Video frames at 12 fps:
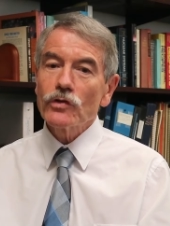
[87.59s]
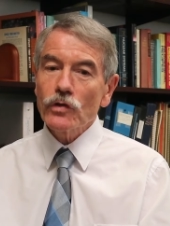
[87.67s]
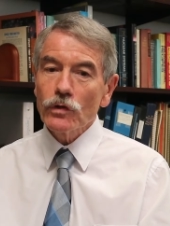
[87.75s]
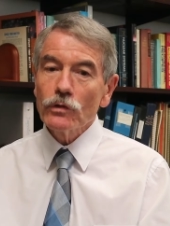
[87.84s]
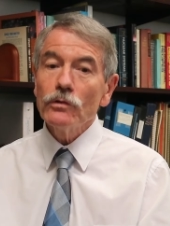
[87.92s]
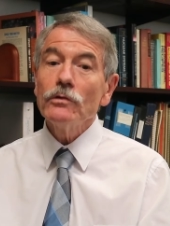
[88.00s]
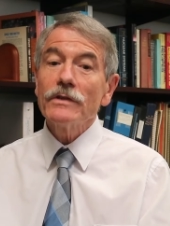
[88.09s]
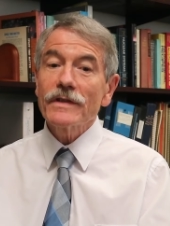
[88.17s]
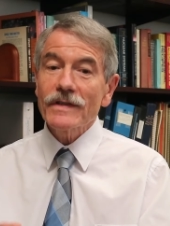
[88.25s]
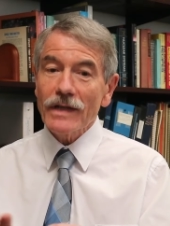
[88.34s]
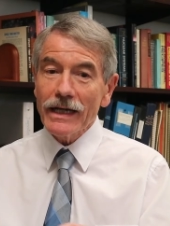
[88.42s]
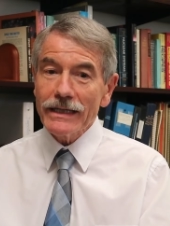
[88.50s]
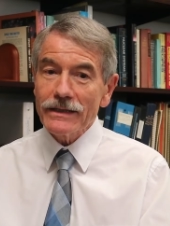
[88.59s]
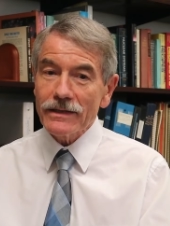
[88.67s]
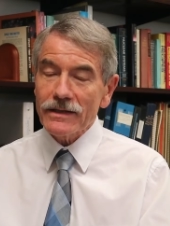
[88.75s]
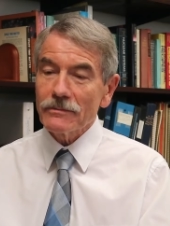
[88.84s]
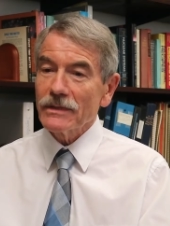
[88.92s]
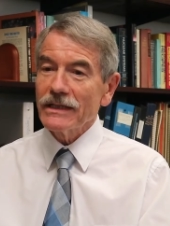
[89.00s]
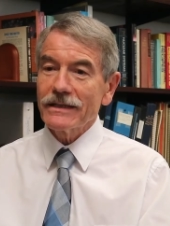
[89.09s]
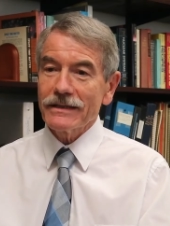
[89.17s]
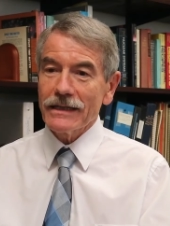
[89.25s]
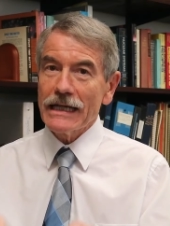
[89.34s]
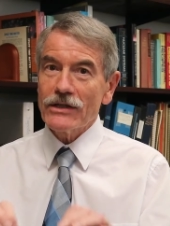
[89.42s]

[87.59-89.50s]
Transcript: to scientism. It's,